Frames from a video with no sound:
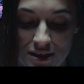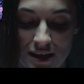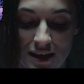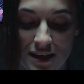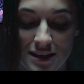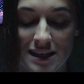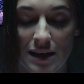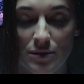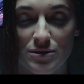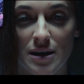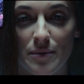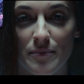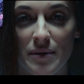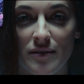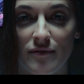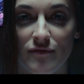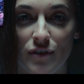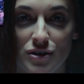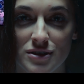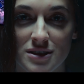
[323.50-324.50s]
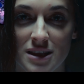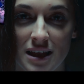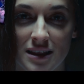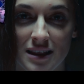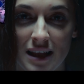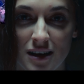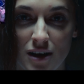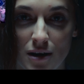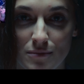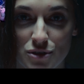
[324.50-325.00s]
Now tell me the first thing that
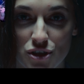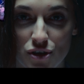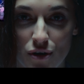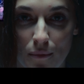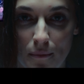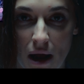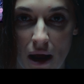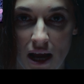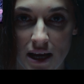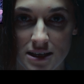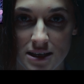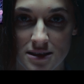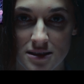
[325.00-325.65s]
comes to your mind.